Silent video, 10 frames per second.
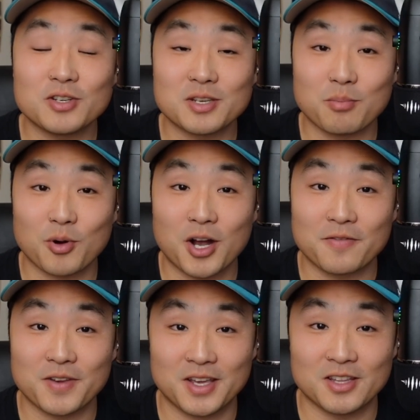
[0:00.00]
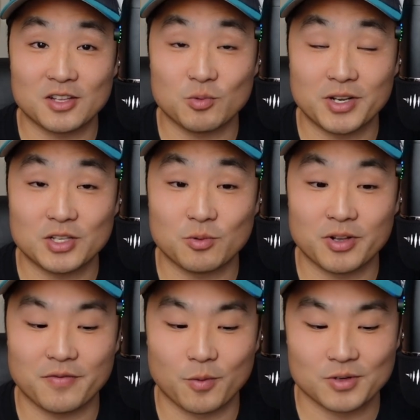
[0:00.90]
in profit in the
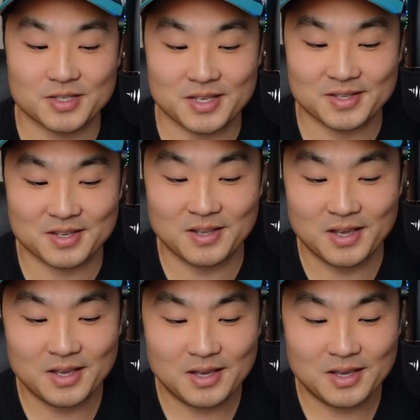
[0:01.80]
2024 season.